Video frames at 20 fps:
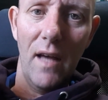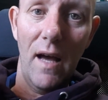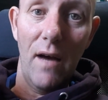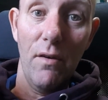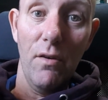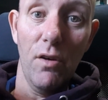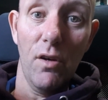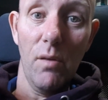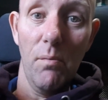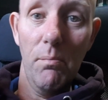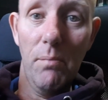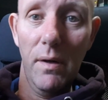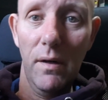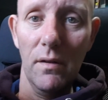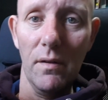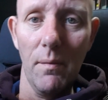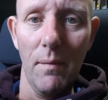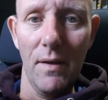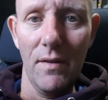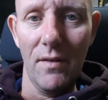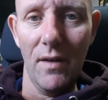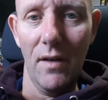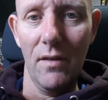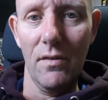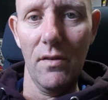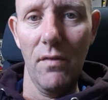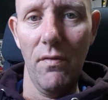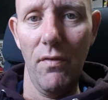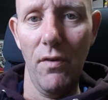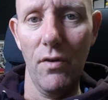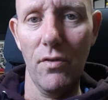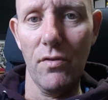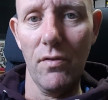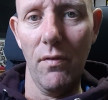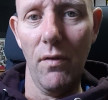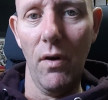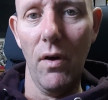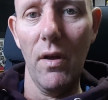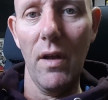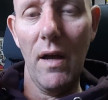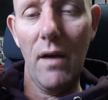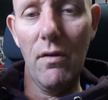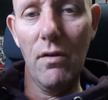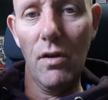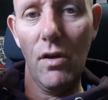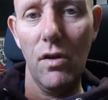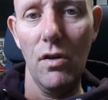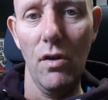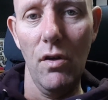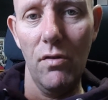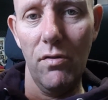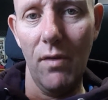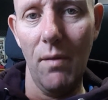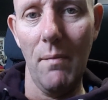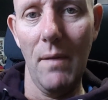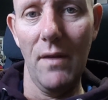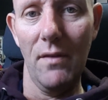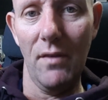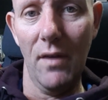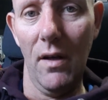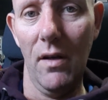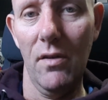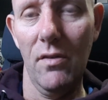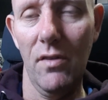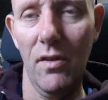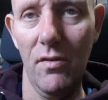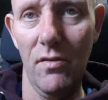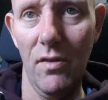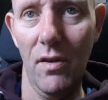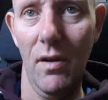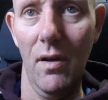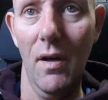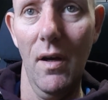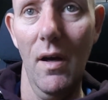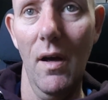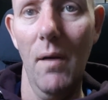how you can build a mentality first of all, and how you can use that mentality to